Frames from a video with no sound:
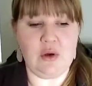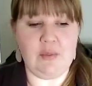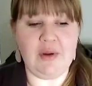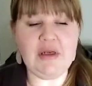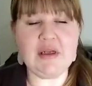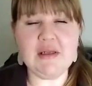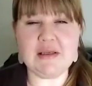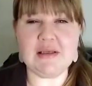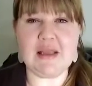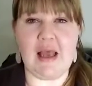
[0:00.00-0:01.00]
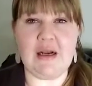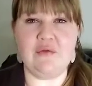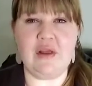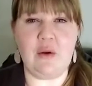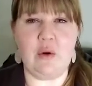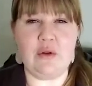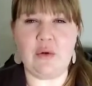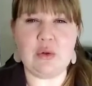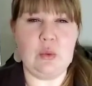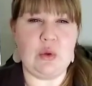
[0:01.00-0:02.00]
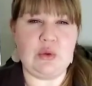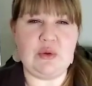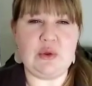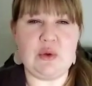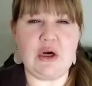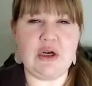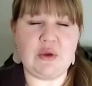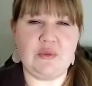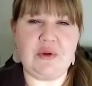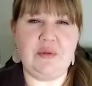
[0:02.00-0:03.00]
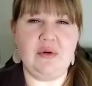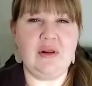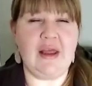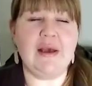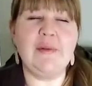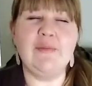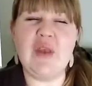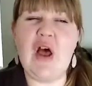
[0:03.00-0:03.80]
Abundance is kind of like one of those woo words where people are like,